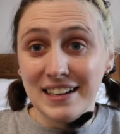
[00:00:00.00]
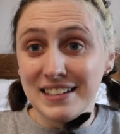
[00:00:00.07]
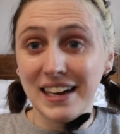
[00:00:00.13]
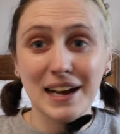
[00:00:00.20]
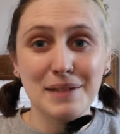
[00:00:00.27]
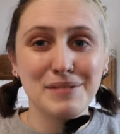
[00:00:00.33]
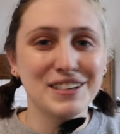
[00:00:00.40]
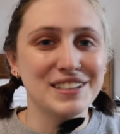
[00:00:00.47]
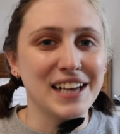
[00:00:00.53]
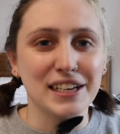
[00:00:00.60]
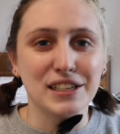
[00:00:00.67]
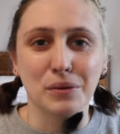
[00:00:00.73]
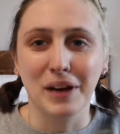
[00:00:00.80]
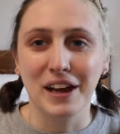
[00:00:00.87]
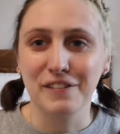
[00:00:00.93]
time just
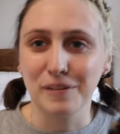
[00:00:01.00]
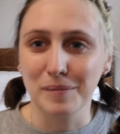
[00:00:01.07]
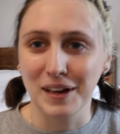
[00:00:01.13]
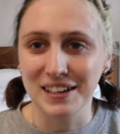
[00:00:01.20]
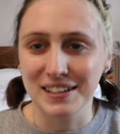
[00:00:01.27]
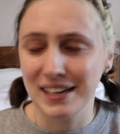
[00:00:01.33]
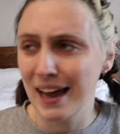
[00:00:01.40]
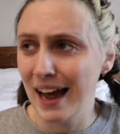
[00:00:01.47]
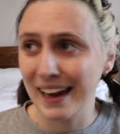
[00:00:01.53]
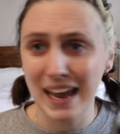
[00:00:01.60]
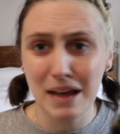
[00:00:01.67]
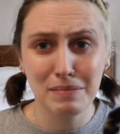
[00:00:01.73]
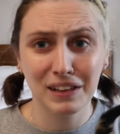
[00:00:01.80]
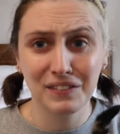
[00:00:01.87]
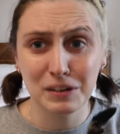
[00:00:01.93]
gets away from us. I
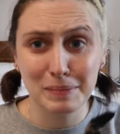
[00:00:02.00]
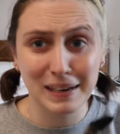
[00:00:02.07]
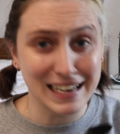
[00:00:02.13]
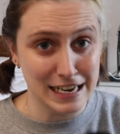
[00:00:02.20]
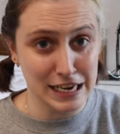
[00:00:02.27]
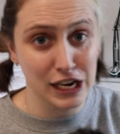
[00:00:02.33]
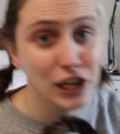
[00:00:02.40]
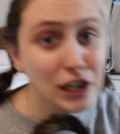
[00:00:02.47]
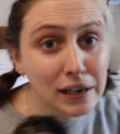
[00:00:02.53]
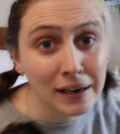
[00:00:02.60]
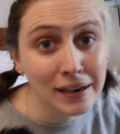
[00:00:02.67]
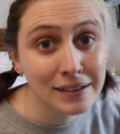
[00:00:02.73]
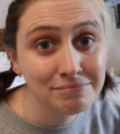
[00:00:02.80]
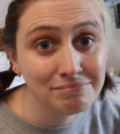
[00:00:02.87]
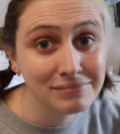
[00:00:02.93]
can't believe it's been a year
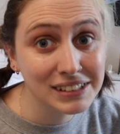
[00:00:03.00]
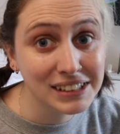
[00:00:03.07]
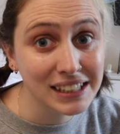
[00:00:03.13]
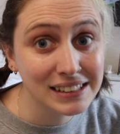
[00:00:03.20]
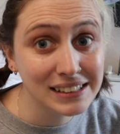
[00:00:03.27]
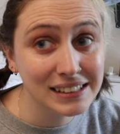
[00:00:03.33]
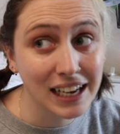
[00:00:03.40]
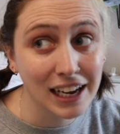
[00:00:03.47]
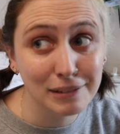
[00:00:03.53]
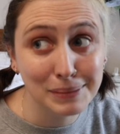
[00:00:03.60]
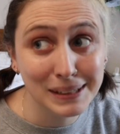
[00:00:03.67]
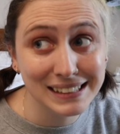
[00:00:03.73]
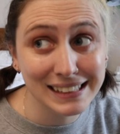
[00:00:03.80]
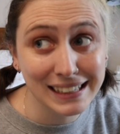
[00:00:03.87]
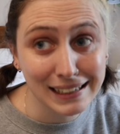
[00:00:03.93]
since I've
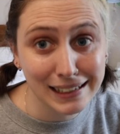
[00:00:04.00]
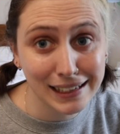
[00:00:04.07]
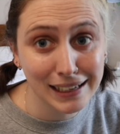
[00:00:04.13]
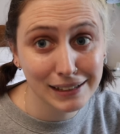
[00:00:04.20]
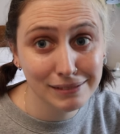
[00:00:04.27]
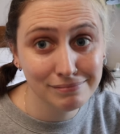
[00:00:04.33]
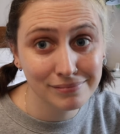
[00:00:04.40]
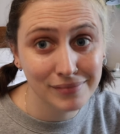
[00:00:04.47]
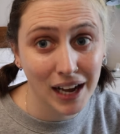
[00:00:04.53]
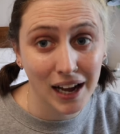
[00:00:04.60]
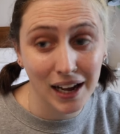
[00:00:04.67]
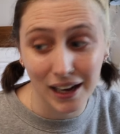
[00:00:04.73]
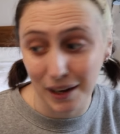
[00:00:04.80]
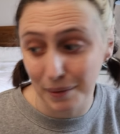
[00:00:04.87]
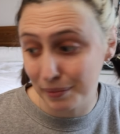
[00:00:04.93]
been to India.
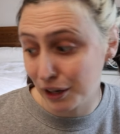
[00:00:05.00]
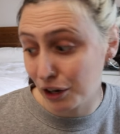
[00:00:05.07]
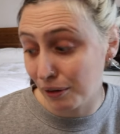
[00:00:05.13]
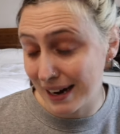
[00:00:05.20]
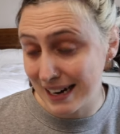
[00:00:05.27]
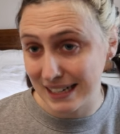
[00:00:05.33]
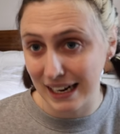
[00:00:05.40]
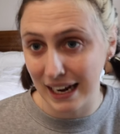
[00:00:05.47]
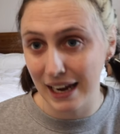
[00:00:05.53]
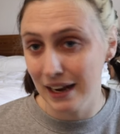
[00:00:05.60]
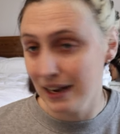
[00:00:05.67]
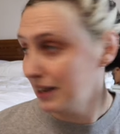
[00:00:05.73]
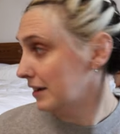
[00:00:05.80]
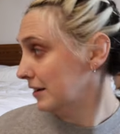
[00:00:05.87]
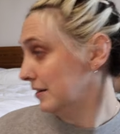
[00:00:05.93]
Um,
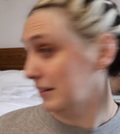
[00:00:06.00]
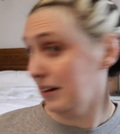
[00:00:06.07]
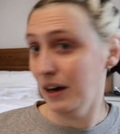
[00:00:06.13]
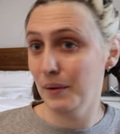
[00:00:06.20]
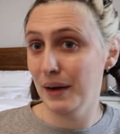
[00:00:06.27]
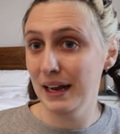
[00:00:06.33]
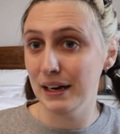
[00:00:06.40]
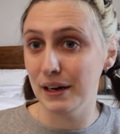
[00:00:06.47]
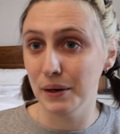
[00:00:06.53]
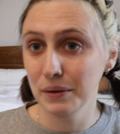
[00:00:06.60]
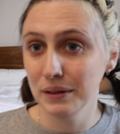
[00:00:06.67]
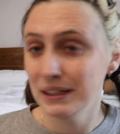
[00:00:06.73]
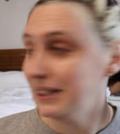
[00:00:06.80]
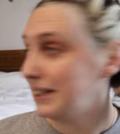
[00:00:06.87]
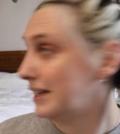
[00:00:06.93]
crazy. Oh, hello.